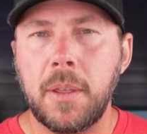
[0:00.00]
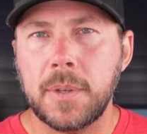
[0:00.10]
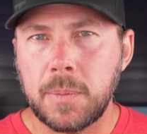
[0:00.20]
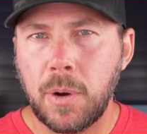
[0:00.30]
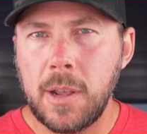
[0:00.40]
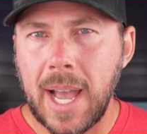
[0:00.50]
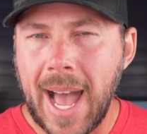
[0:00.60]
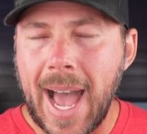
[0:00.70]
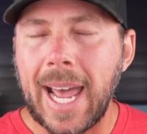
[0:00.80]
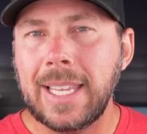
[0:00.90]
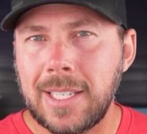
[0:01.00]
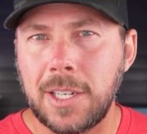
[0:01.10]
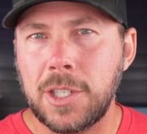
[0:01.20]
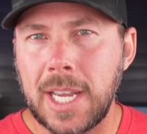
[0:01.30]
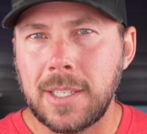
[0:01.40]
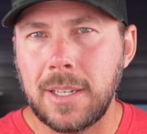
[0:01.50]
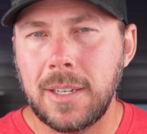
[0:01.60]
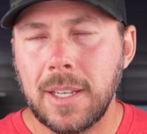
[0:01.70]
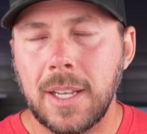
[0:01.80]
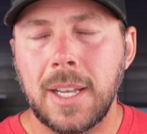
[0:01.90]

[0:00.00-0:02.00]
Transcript: that was pretty highly suggested.